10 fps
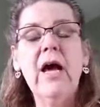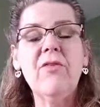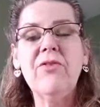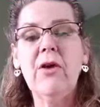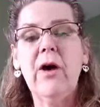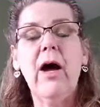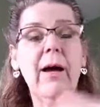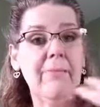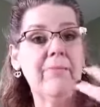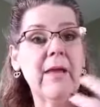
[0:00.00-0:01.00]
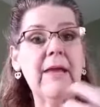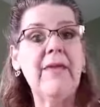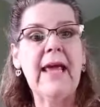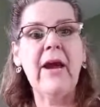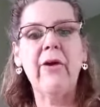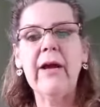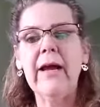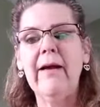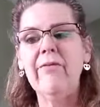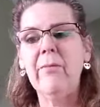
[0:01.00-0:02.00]
in the
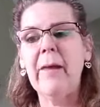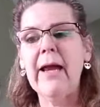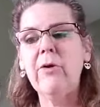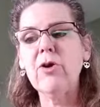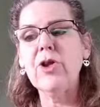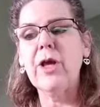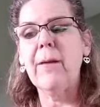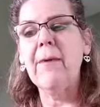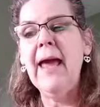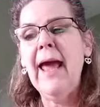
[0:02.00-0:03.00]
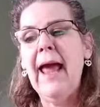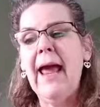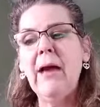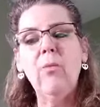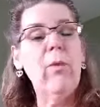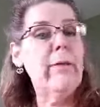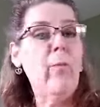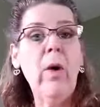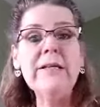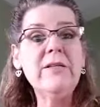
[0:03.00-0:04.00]
area of the microchip. And in
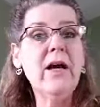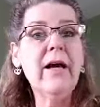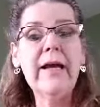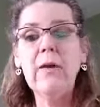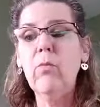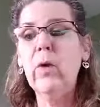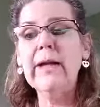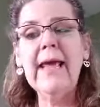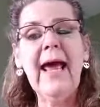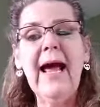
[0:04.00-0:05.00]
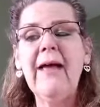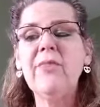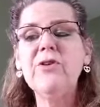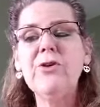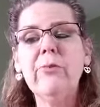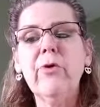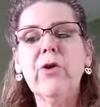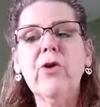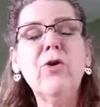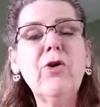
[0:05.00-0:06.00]
1 dog and 1 cat, the
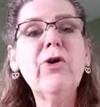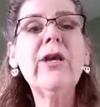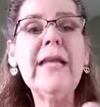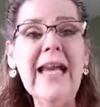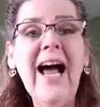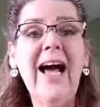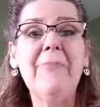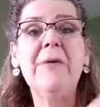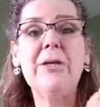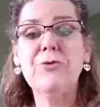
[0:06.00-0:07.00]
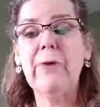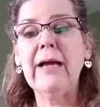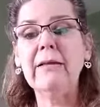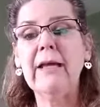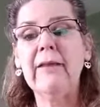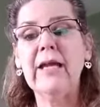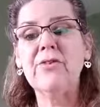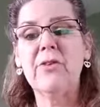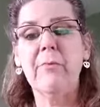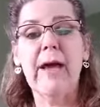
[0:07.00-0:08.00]
tumor could not be directly linked
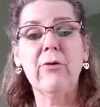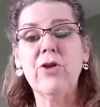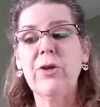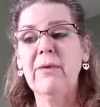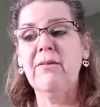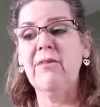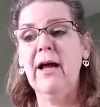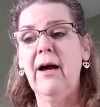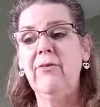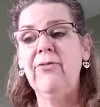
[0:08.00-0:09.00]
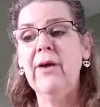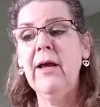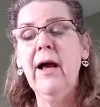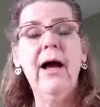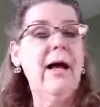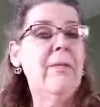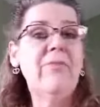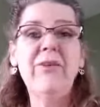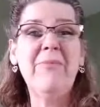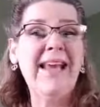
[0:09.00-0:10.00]
to the microchip itself.
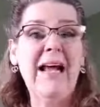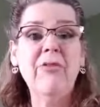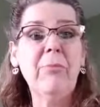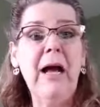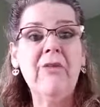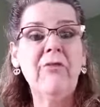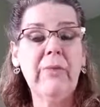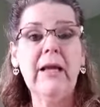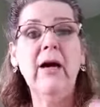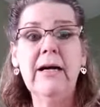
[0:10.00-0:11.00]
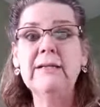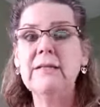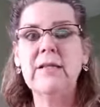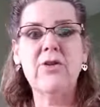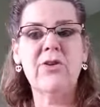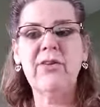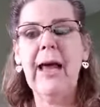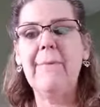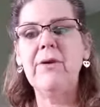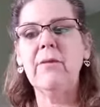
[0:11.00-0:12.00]
Something else possibly caused it. It just
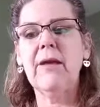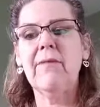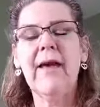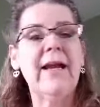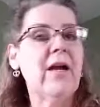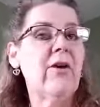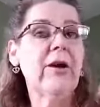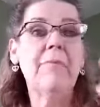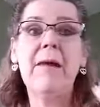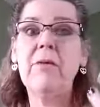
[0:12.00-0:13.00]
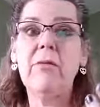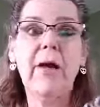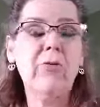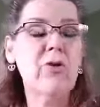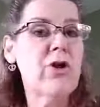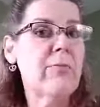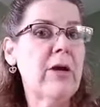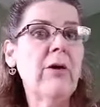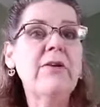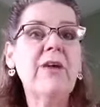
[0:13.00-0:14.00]
happened to be in that area. Maybe the microchip
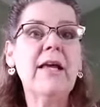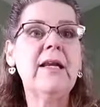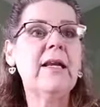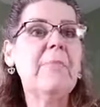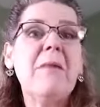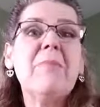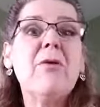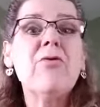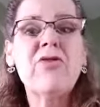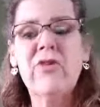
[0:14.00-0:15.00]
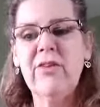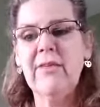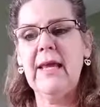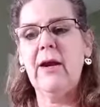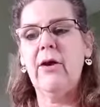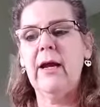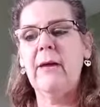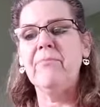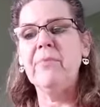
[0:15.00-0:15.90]
irritated it. Maybe it was just in the area.